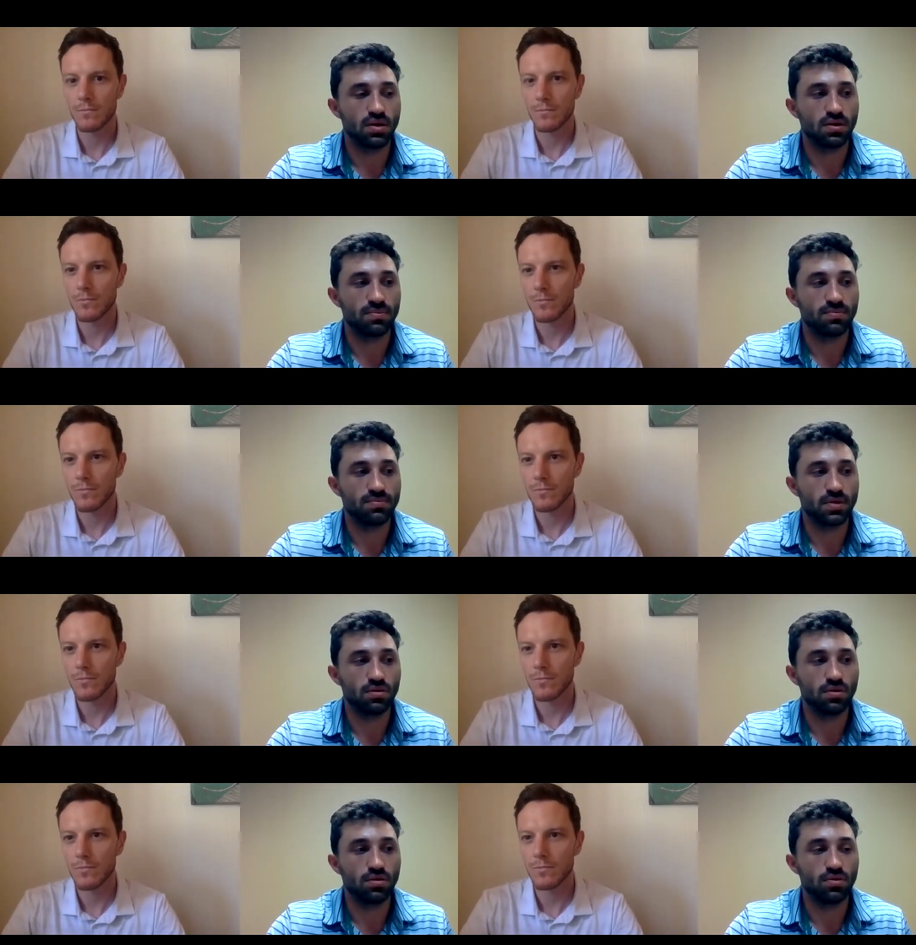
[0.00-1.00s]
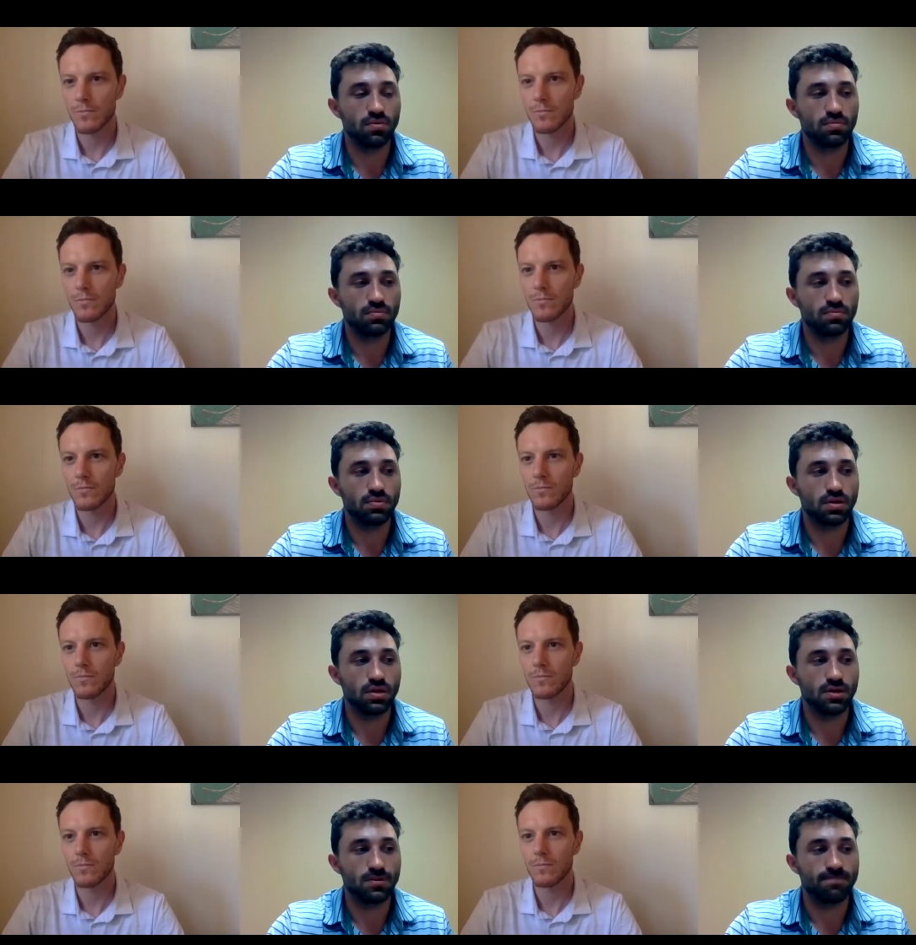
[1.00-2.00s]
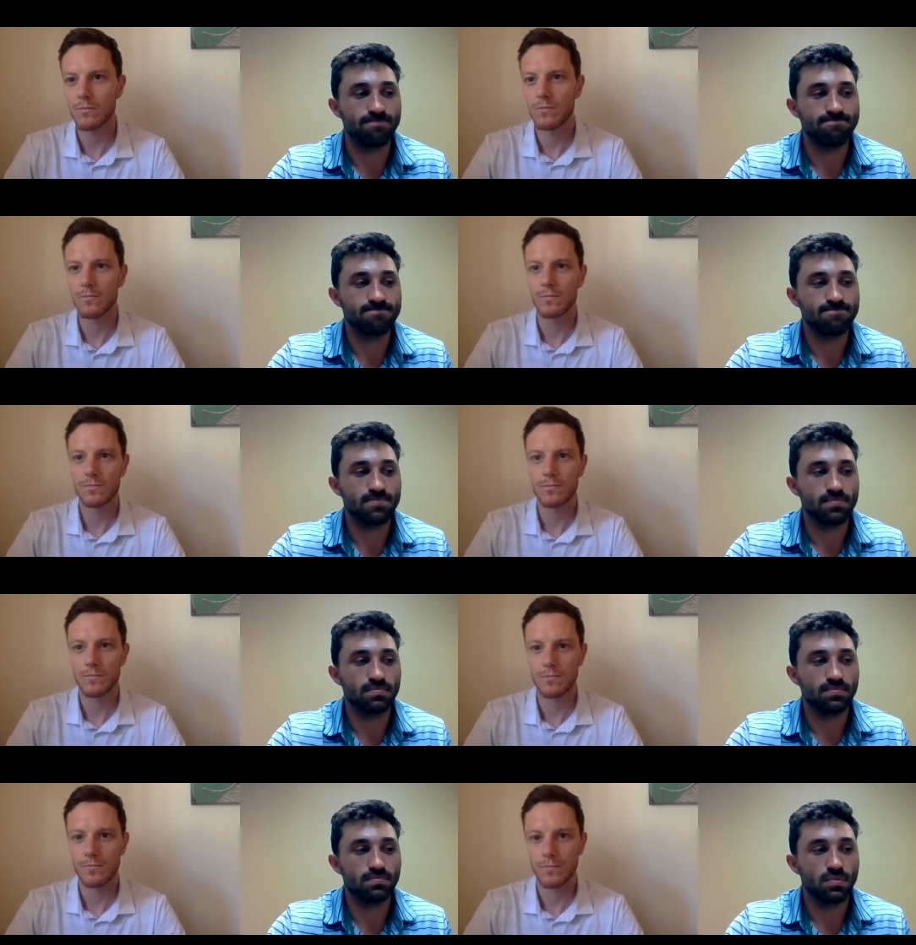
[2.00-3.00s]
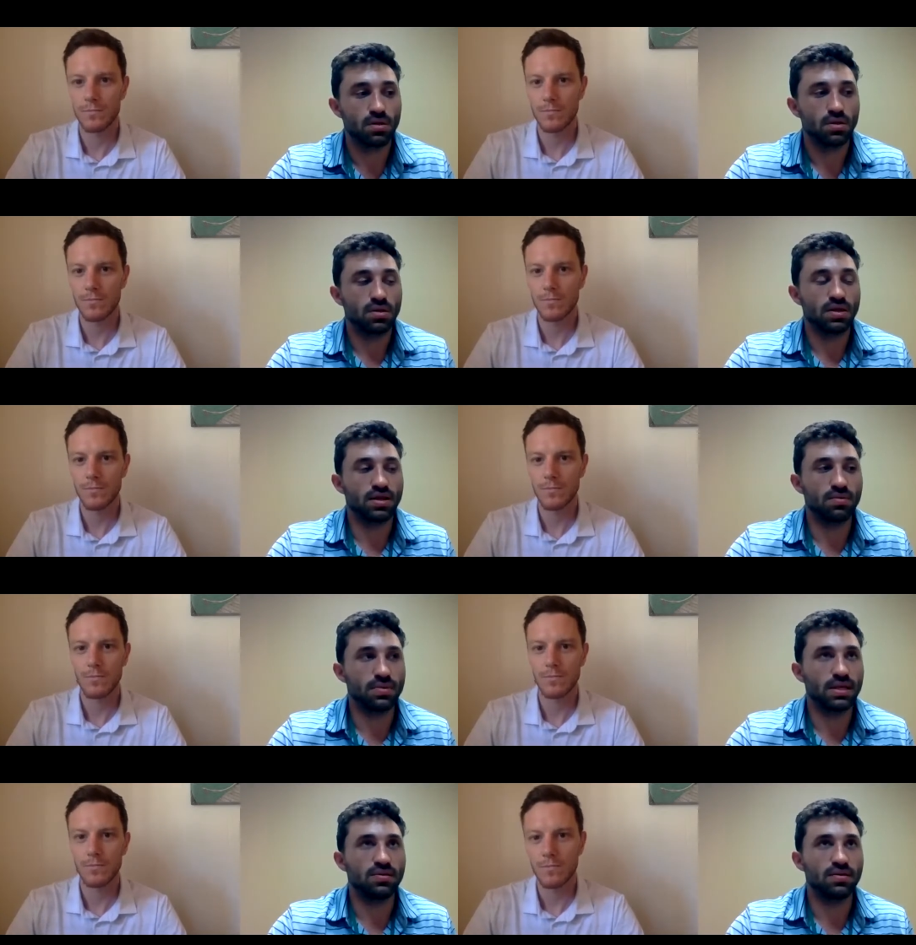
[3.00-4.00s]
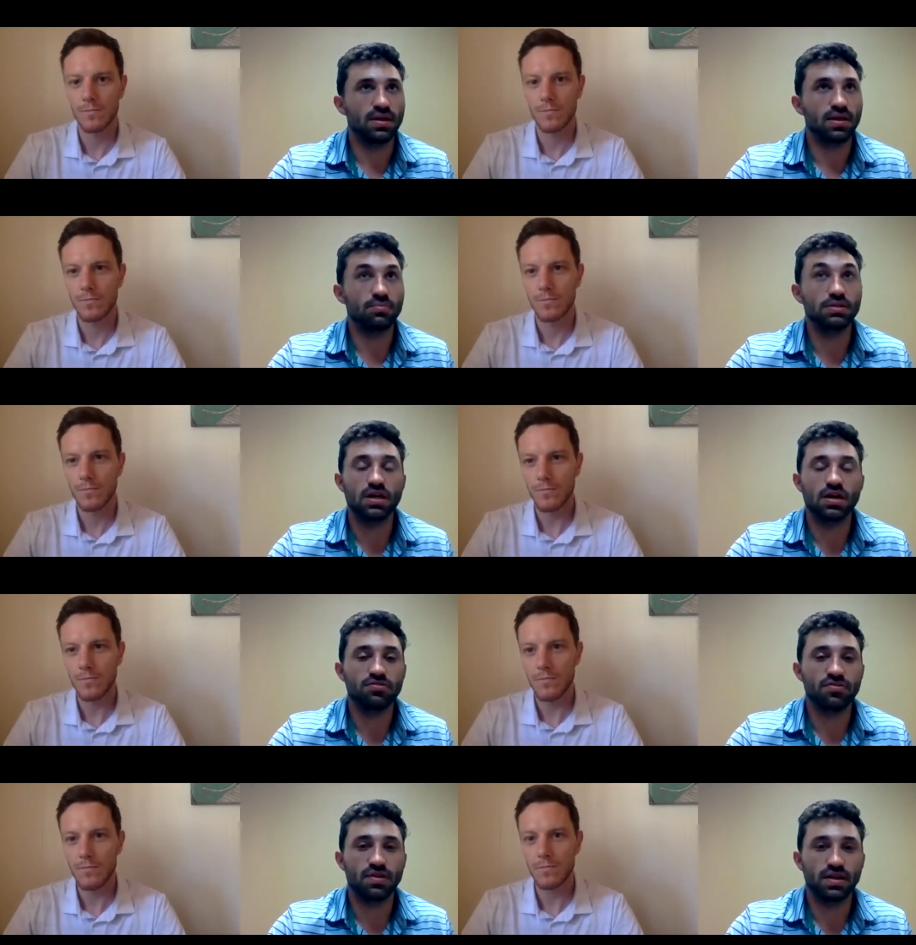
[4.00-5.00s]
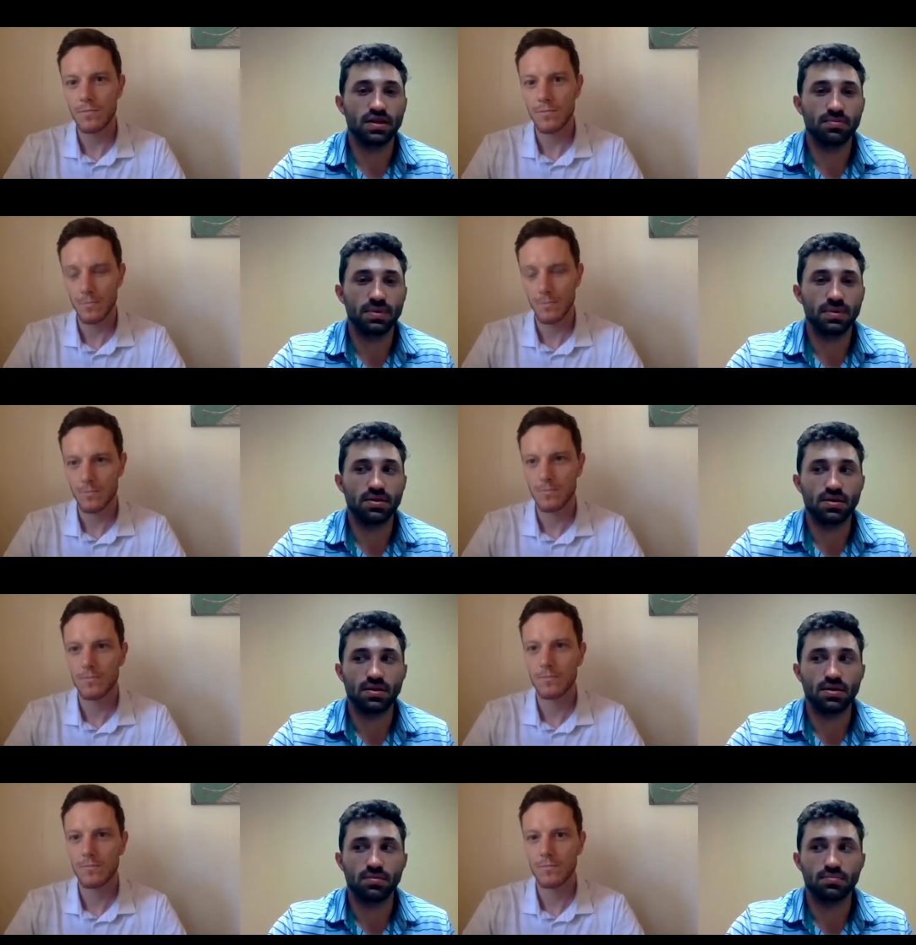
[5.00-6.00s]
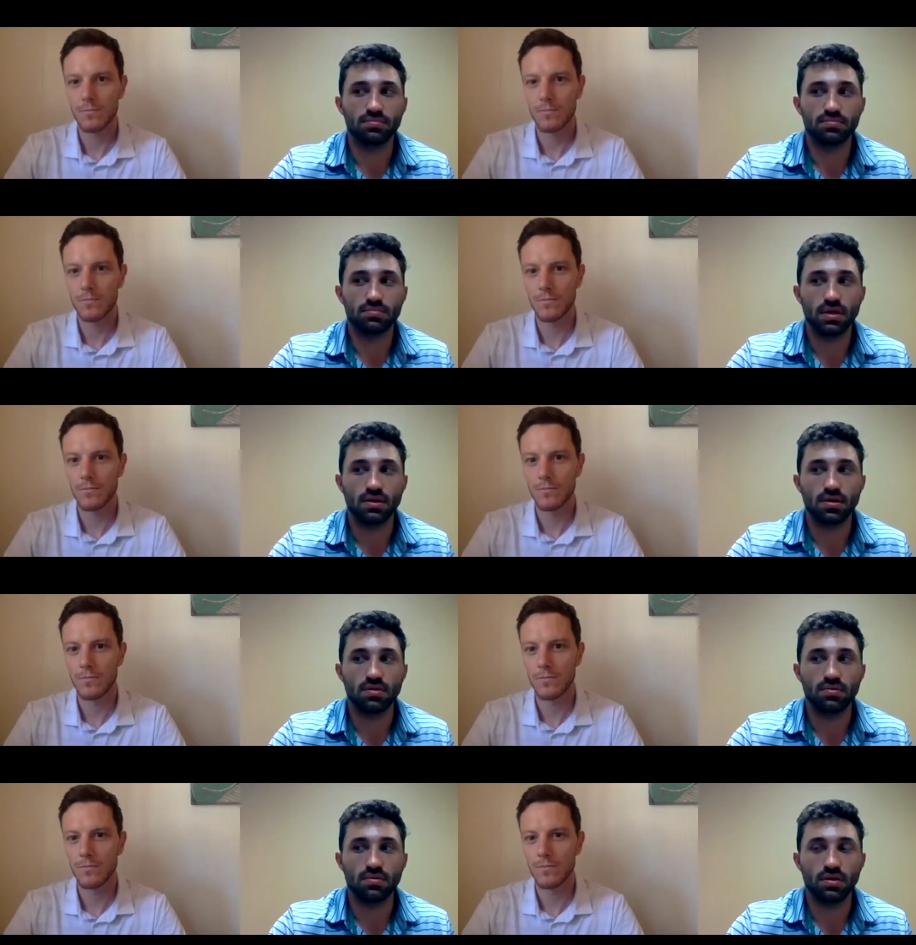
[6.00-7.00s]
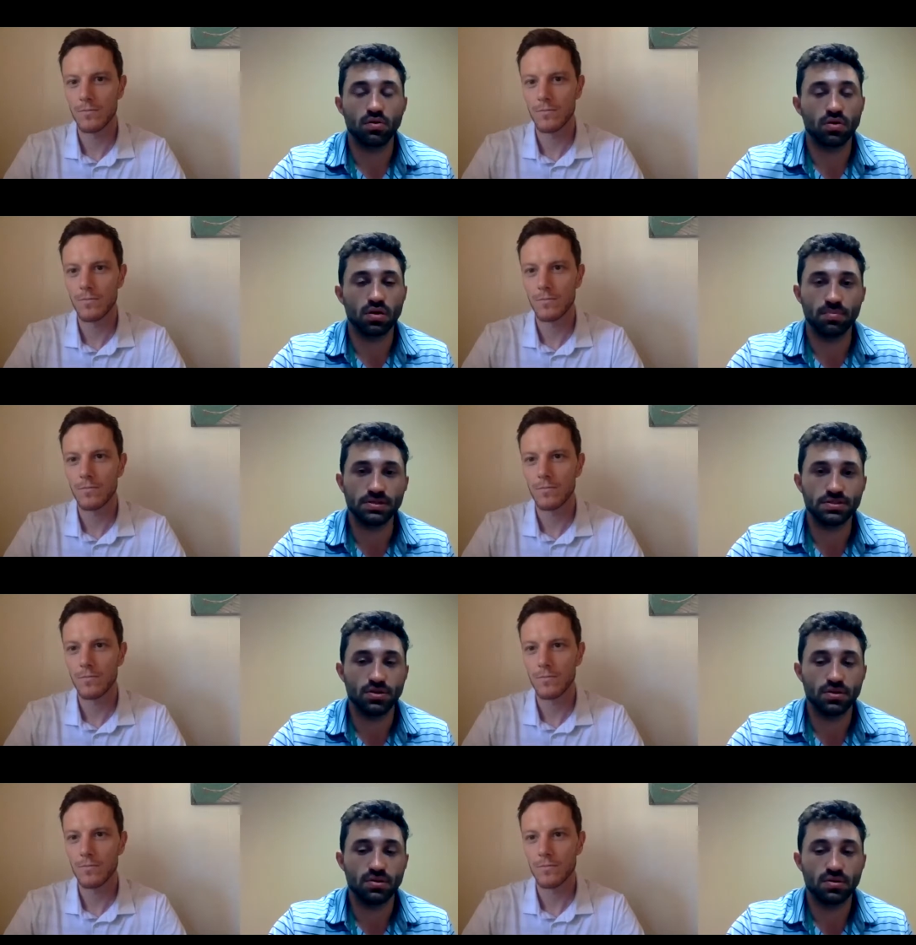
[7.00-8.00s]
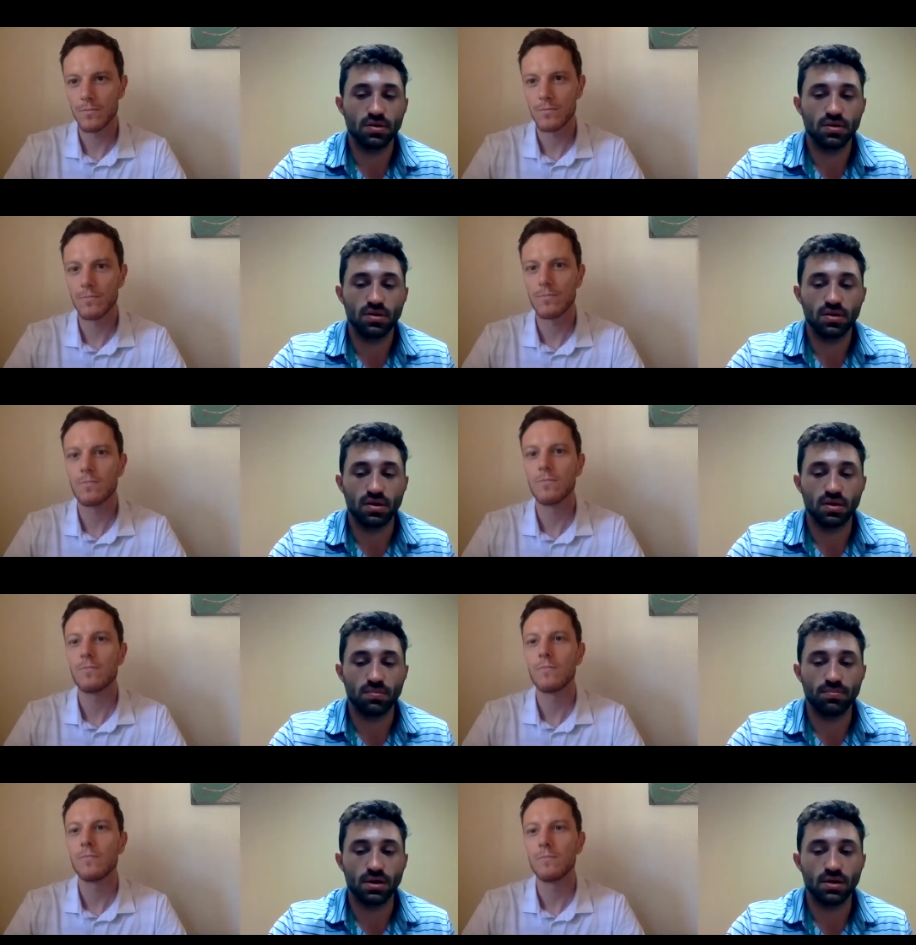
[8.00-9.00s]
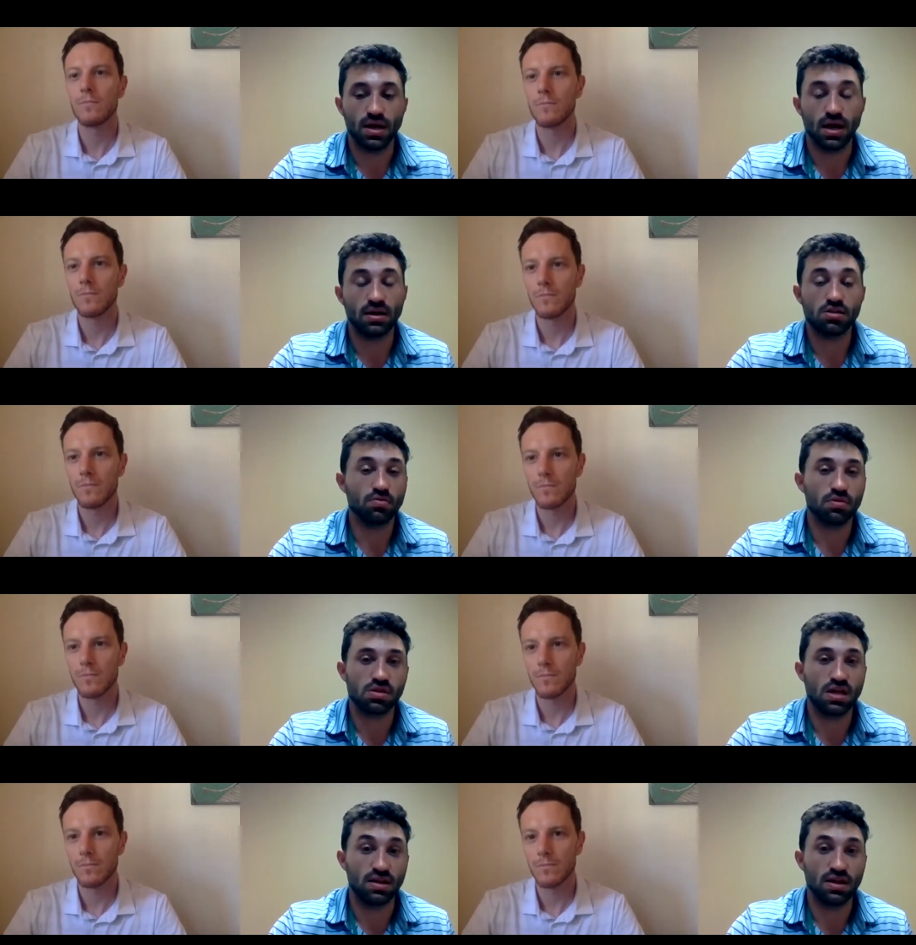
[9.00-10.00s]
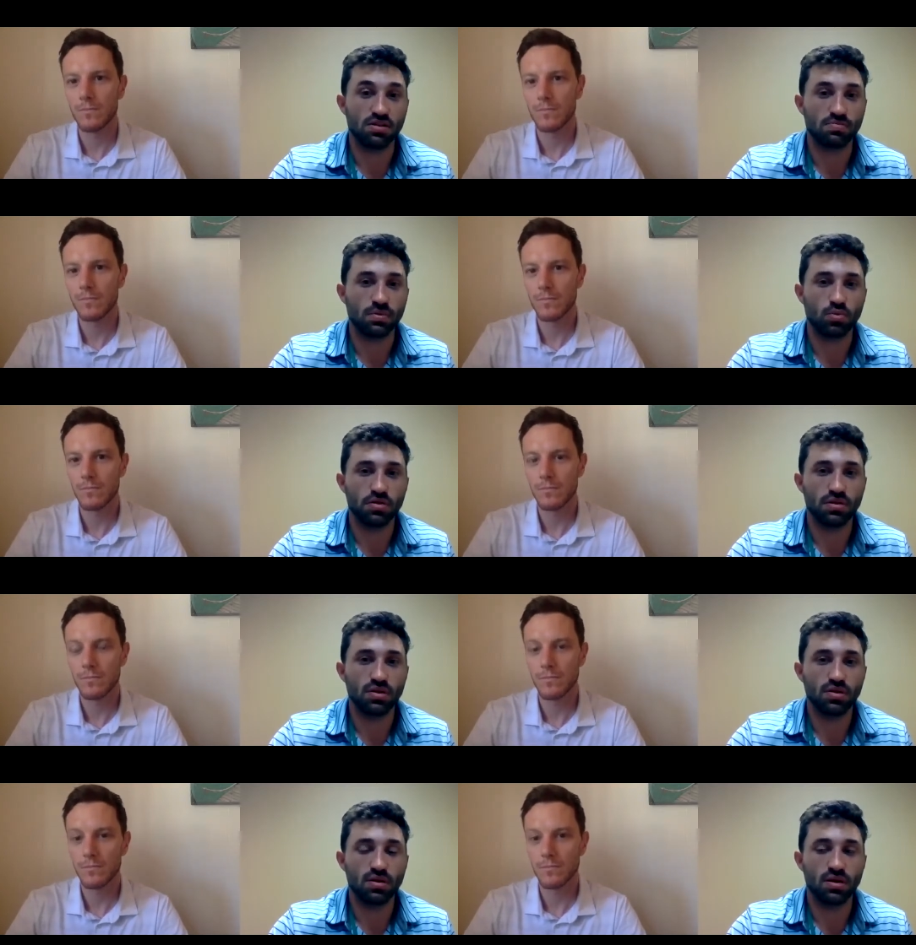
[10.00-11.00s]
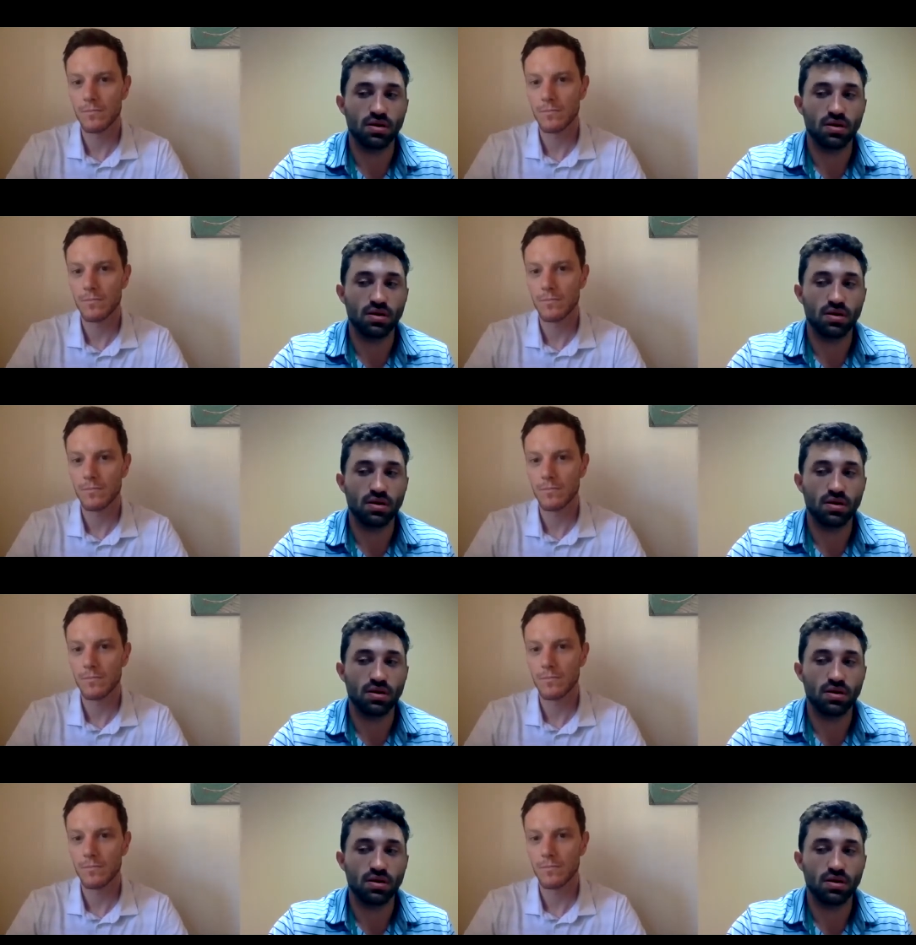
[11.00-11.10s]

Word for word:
Speaker 1: um, a little um, it can be it can be tough it can be um, you know you don't want to commit to it um, but i just want to say it has been worth it